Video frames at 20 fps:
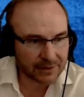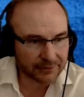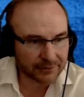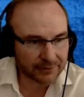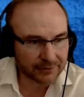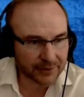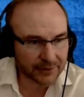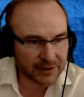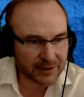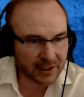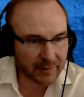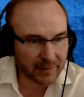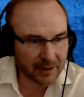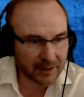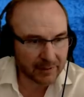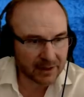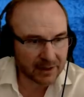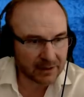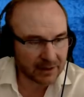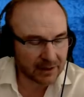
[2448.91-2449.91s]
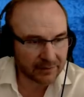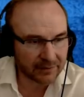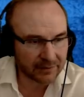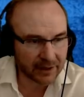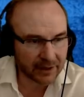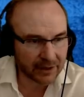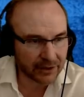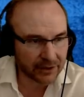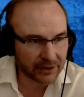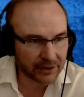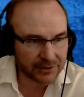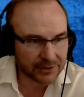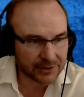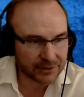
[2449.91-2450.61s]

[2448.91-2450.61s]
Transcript: The first commandment, love others.